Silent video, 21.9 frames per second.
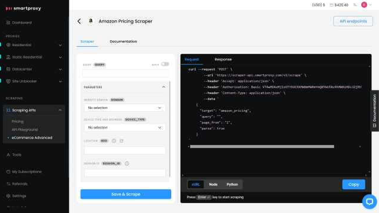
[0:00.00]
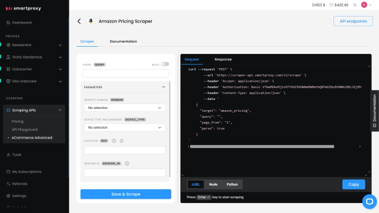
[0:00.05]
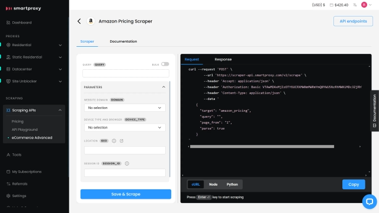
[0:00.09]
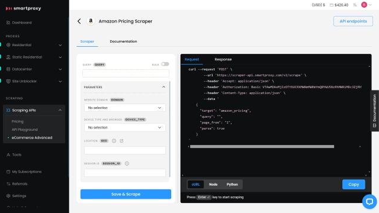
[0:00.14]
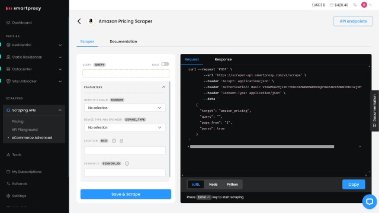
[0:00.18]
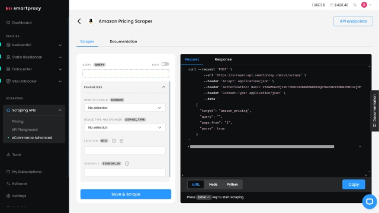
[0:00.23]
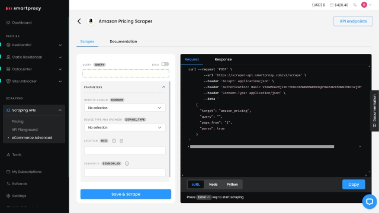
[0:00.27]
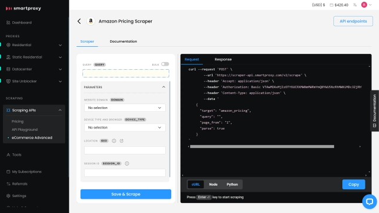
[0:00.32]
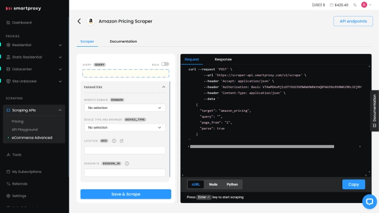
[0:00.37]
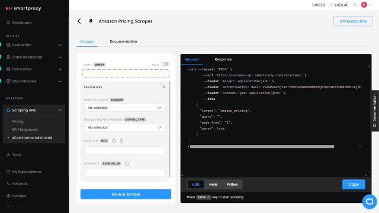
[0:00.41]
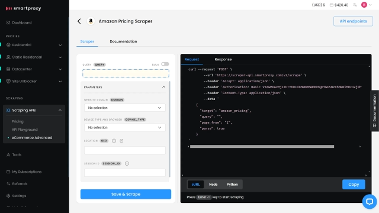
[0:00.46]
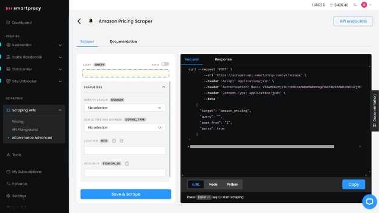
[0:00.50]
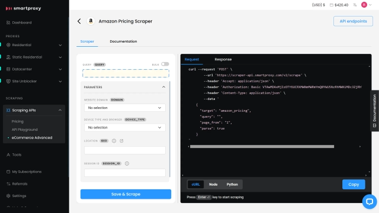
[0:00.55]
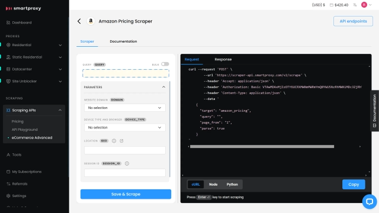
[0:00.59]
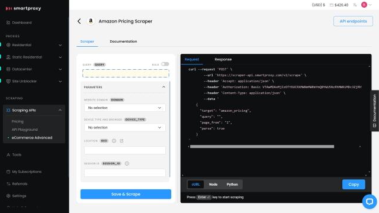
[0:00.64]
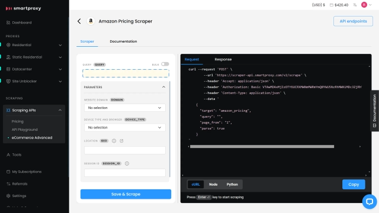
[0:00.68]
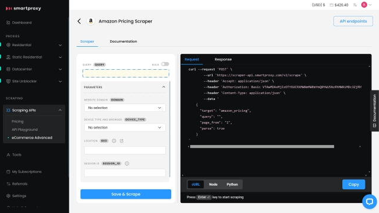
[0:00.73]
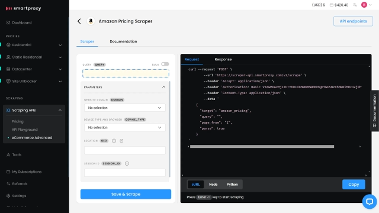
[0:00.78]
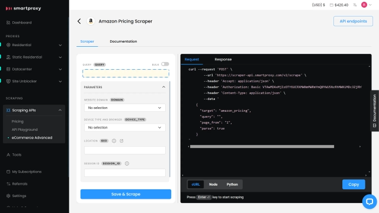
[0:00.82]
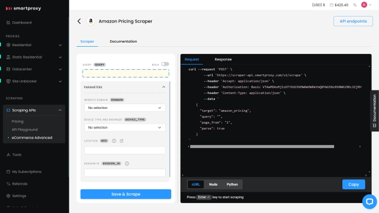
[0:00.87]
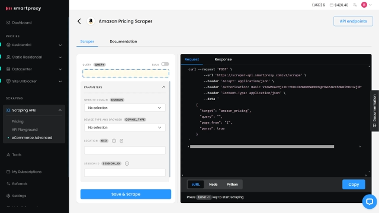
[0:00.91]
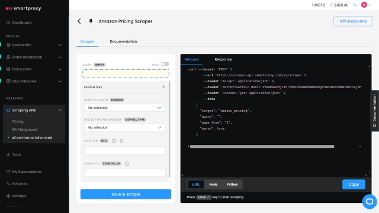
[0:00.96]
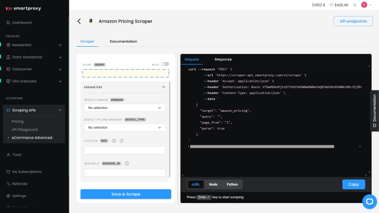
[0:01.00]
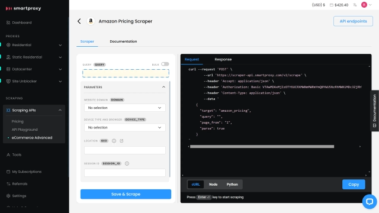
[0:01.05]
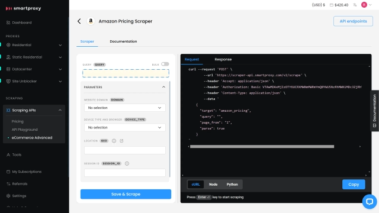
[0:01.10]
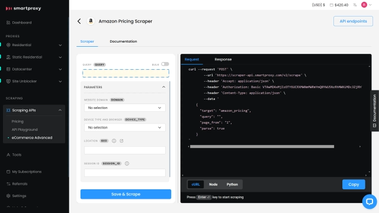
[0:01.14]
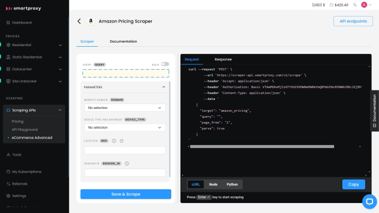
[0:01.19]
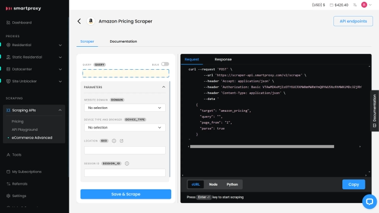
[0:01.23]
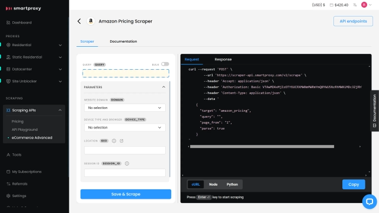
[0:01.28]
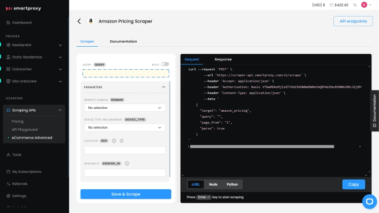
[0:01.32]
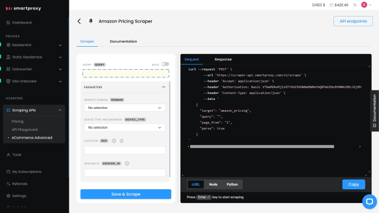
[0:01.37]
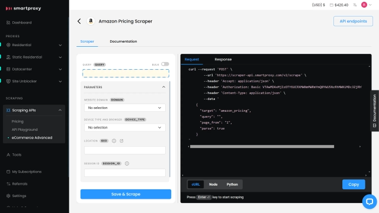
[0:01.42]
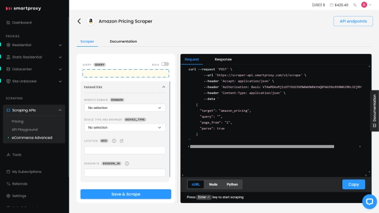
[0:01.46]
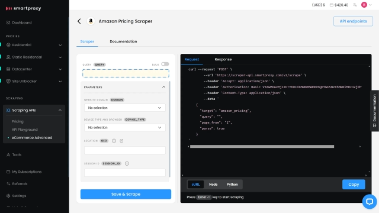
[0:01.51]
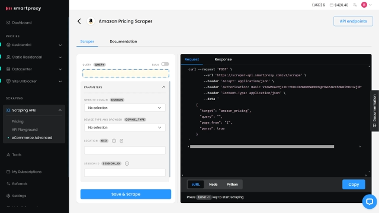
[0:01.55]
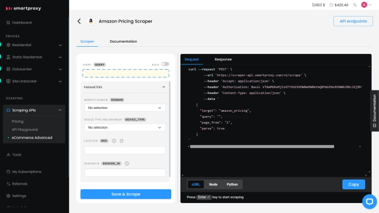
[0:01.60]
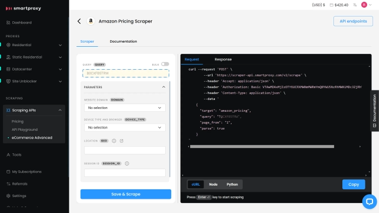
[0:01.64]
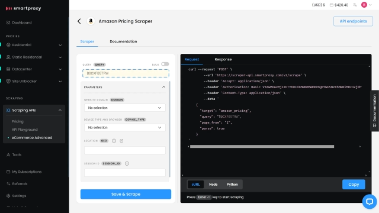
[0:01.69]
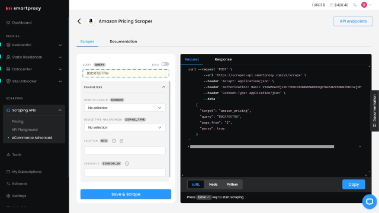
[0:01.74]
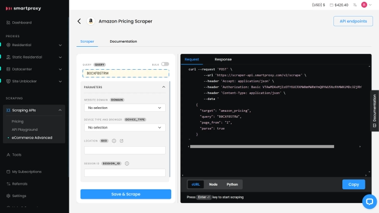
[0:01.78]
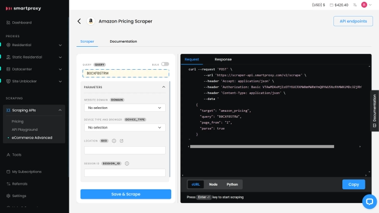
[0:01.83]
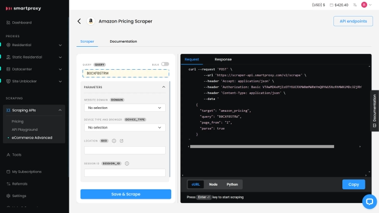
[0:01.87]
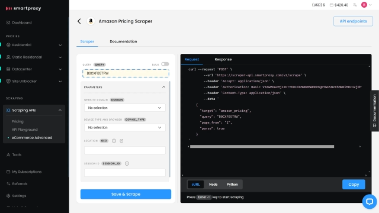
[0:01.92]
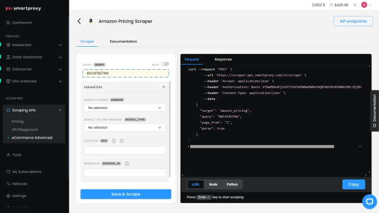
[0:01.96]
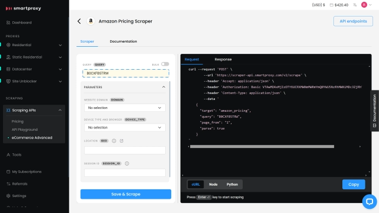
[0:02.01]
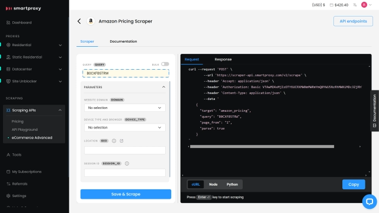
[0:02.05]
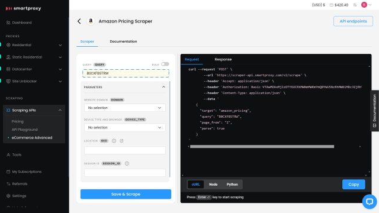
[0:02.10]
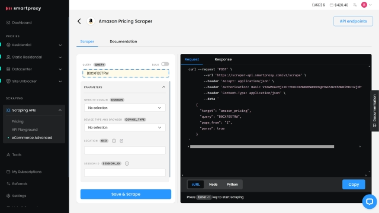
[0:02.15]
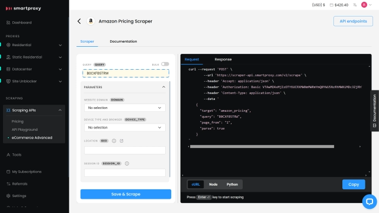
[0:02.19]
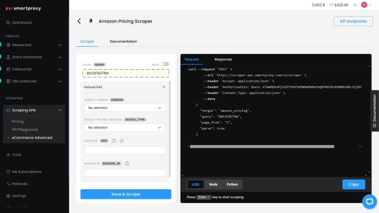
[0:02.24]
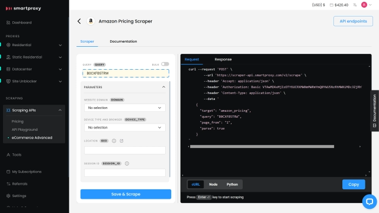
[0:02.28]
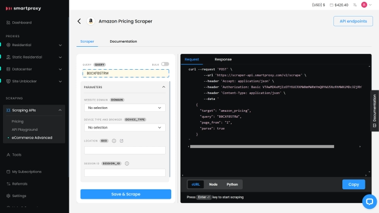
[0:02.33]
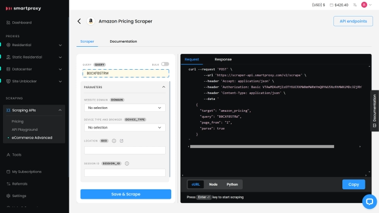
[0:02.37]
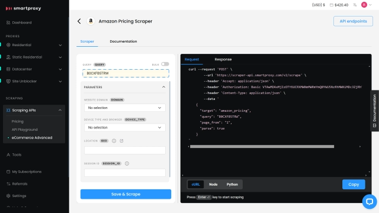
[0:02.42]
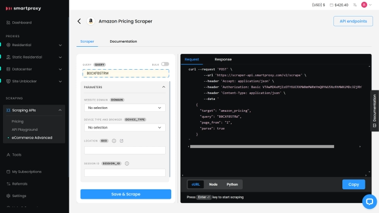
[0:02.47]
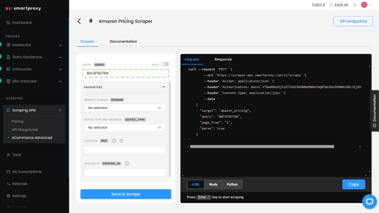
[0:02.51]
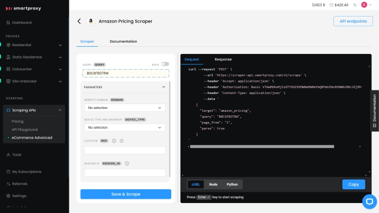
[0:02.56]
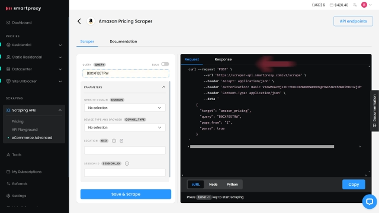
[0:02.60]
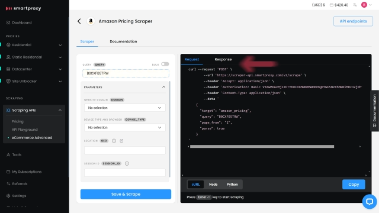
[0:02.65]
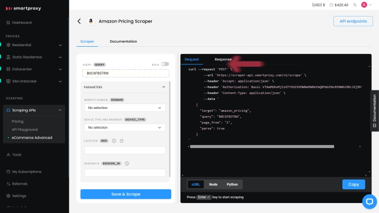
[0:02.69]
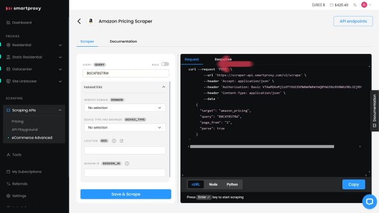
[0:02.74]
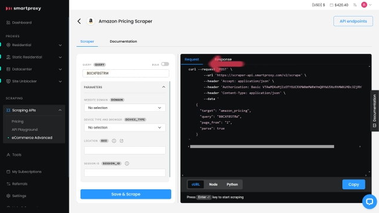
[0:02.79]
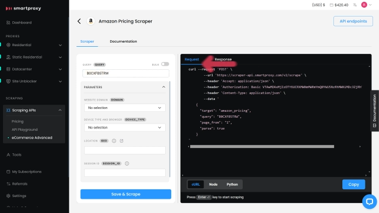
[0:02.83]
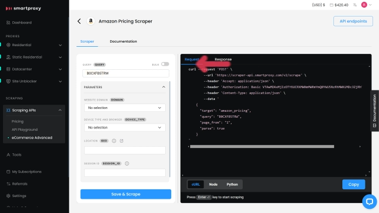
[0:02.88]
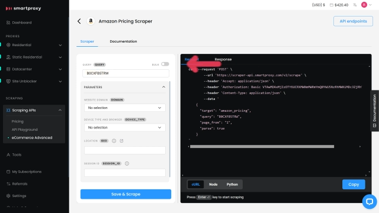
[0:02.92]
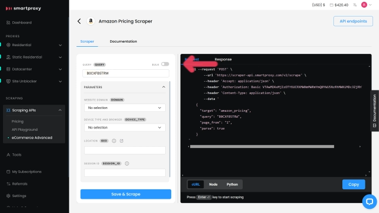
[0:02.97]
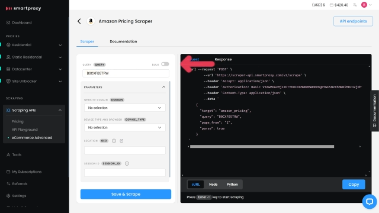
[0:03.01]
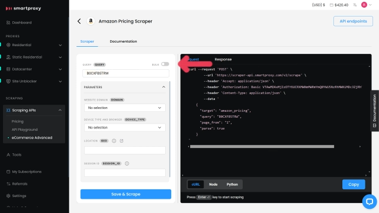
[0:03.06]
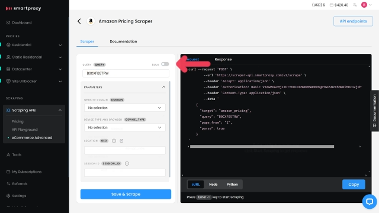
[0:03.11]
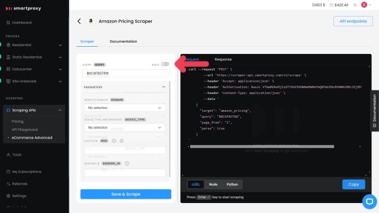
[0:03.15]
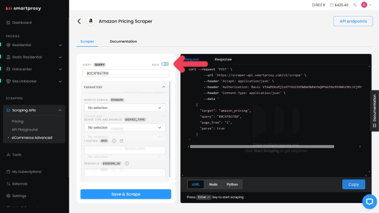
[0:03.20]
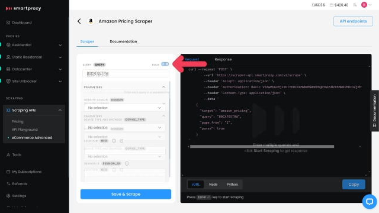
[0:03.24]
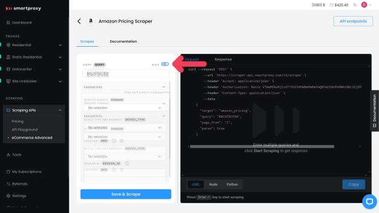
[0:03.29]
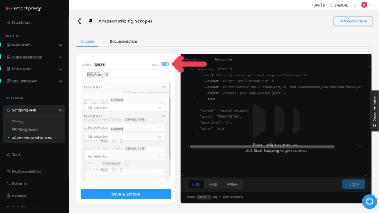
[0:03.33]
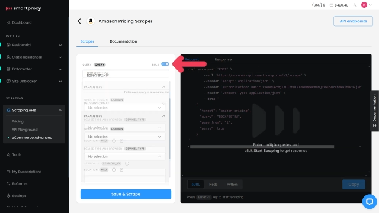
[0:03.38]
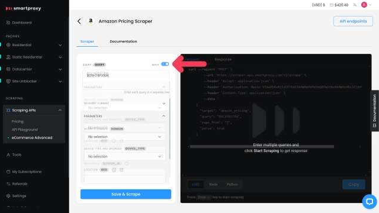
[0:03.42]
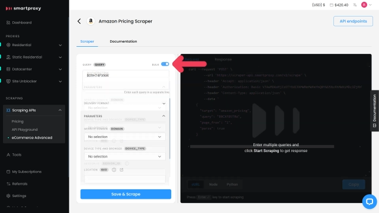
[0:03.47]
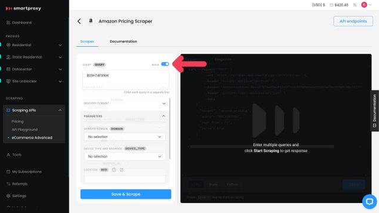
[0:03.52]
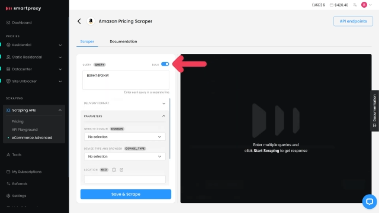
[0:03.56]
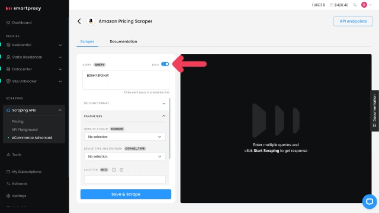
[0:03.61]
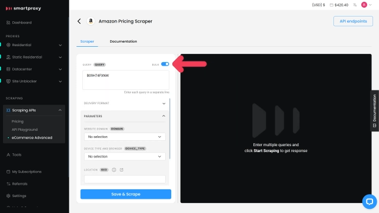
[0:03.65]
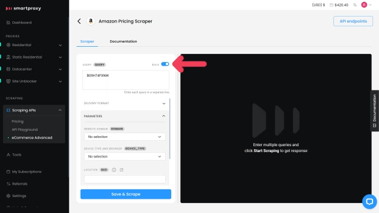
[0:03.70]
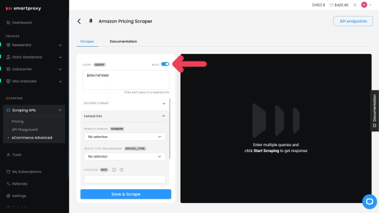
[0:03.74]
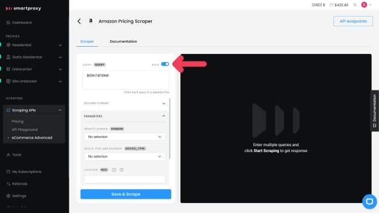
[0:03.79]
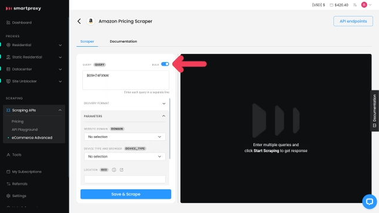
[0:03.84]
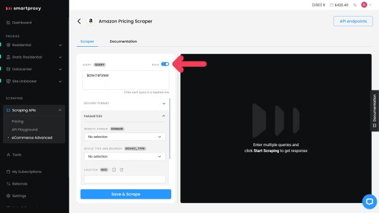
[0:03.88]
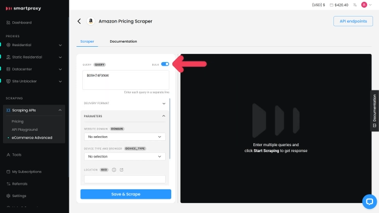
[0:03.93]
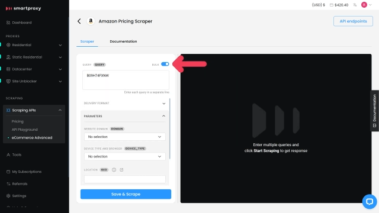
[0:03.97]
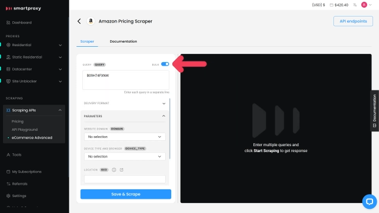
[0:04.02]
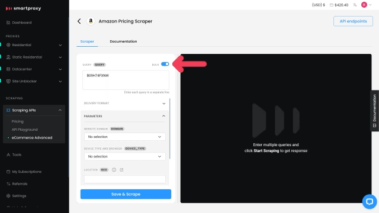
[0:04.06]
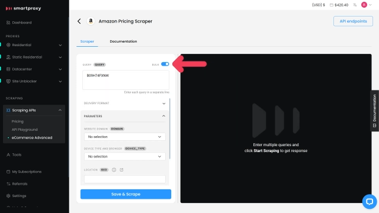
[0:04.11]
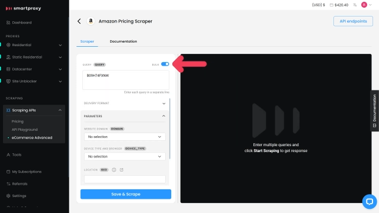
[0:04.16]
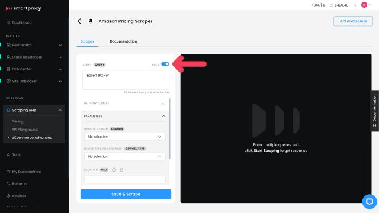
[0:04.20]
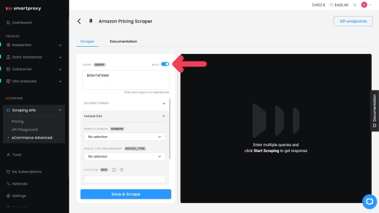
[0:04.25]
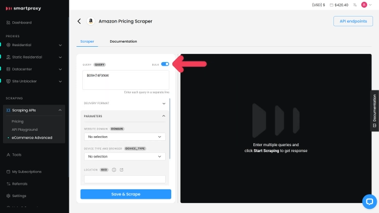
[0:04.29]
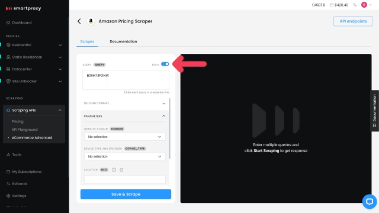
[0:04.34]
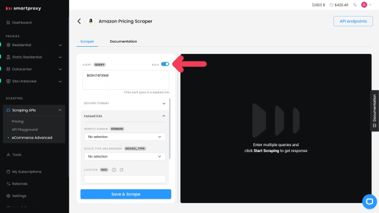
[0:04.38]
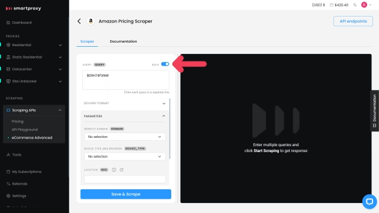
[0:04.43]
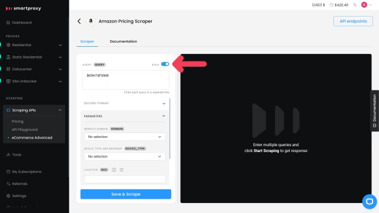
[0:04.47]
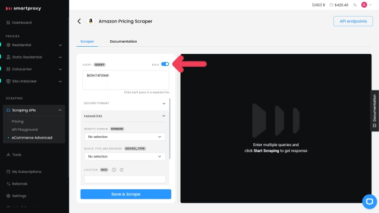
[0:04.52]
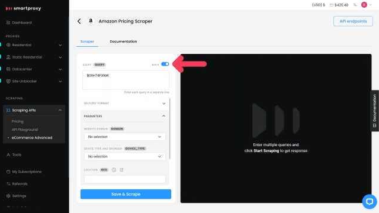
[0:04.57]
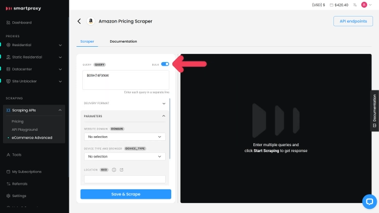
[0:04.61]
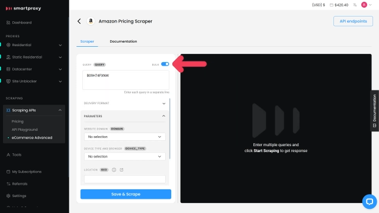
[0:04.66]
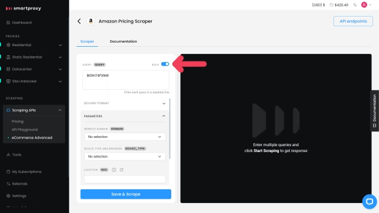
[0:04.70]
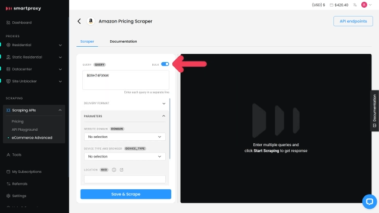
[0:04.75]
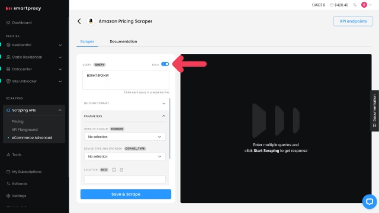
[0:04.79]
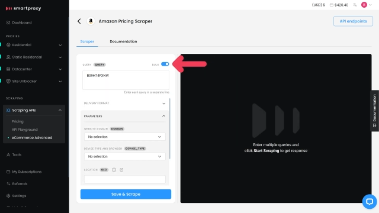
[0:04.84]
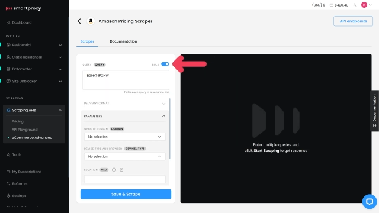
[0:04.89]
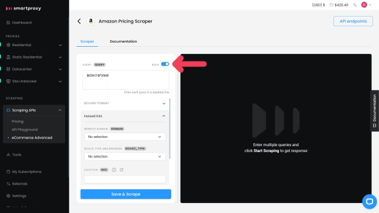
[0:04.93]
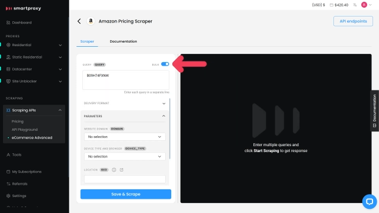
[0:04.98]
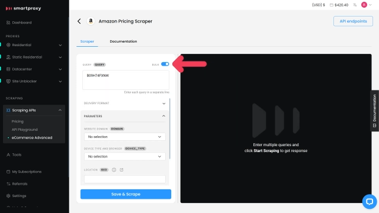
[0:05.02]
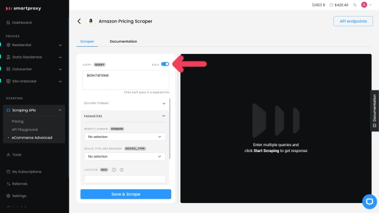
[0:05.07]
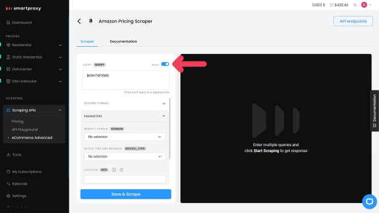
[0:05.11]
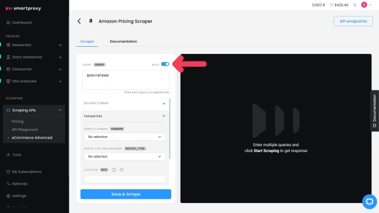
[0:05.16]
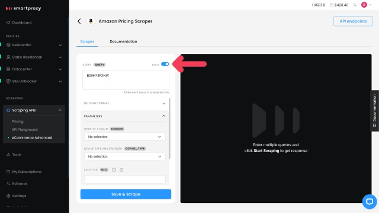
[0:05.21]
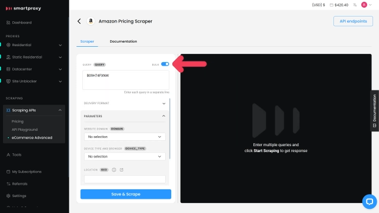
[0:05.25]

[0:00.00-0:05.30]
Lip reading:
[unreadable: no face in view]